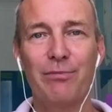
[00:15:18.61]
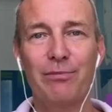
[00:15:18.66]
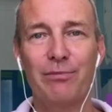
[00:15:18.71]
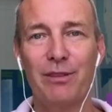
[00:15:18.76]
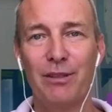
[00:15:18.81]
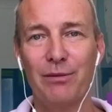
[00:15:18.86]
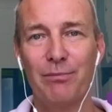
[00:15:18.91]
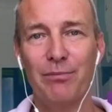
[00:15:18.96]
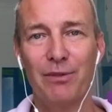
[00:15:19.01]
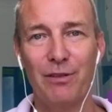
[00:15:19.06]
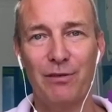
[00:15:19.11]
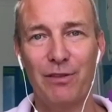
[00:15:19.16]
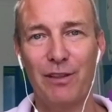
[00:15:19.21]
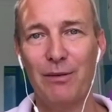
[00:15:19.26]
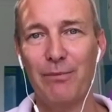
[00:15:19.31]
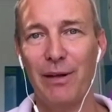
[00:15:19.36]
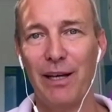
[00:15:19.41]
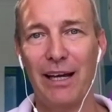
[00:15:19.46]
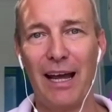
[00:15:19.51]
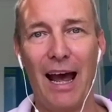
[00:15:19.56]
The
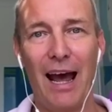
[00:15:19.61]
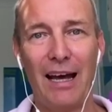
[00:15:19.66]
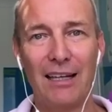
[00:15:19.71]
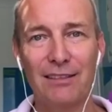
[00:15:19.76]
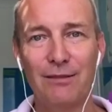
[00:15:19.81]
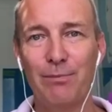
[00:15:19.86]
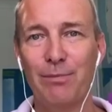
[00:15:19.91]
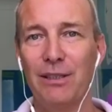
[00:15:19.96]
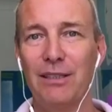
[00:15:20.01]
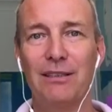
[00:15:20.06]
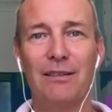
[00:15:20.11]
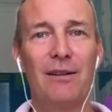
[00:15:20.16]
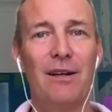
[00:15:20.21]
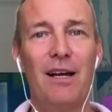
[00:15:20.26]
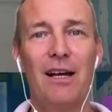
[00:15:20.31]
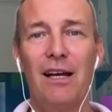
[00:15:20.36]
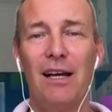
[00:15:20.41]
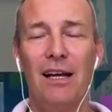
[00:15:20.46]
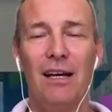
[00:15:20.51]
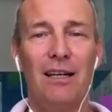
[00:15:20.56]
feedback has been
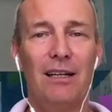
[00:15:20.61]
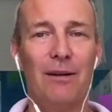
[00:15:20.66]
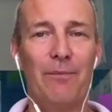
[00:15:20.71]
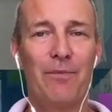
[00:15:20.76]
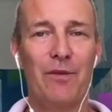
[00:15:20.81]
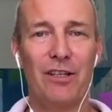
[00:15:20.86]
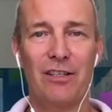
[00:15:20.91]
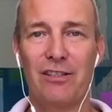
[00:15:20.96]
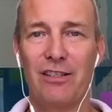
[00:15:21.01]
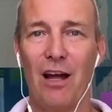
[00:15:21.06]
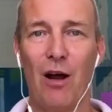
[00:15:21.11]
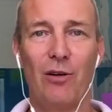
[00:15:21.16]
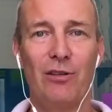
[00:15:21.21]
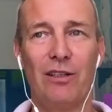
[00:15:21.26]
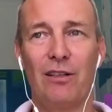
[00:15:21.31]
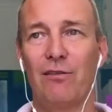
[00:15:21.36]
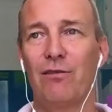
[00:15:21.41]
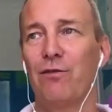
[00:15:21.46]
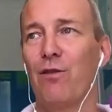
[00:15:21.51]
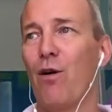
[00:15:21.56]

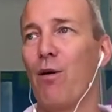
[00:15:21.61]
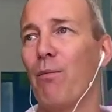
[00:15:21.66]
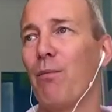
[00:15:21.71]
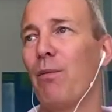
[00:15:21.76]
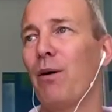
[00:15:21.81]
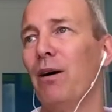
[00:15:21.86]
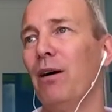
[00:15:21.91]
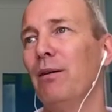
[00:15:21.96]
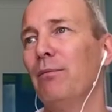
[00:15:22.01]
astounding, from